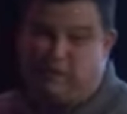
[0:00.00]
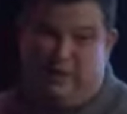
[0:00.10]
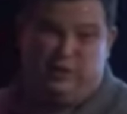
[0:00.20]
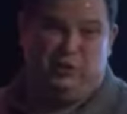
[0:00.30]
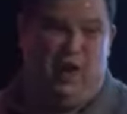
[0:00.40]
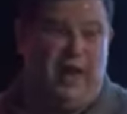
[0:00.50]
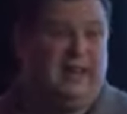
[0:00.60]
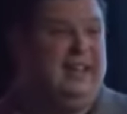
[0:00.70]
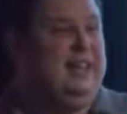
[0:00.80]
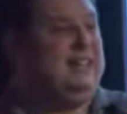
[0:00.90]
travels a
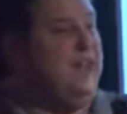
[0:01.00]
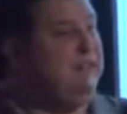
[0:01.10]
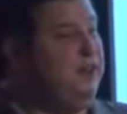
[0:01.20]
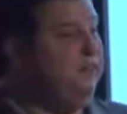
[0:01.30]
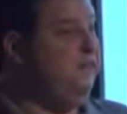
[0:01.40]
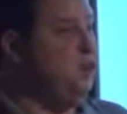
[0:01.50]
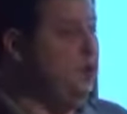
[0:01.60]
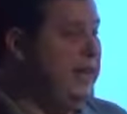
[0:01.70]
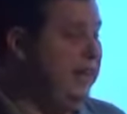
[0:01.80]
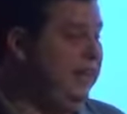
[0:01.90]
lot, definite
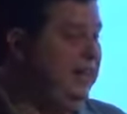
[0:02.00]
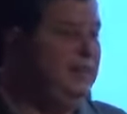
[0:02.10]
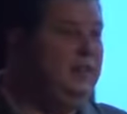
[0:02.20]
foodie,